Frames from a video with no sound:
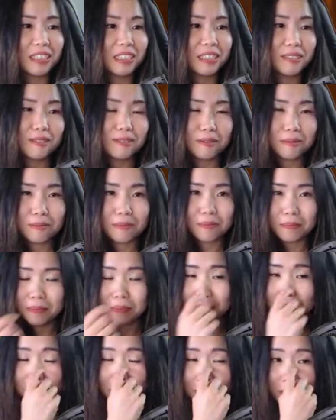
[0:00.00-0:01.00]
I guess
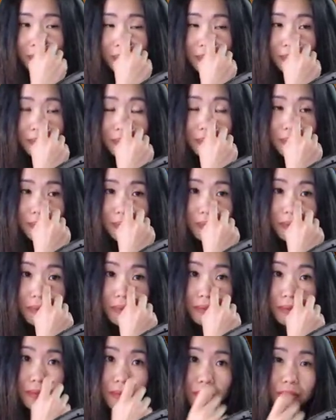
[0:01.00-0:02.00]
it does it on
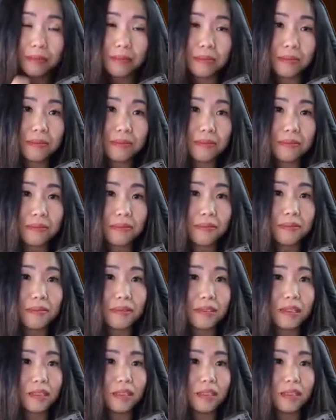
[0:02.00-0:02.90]
purpose. She's a bad girl.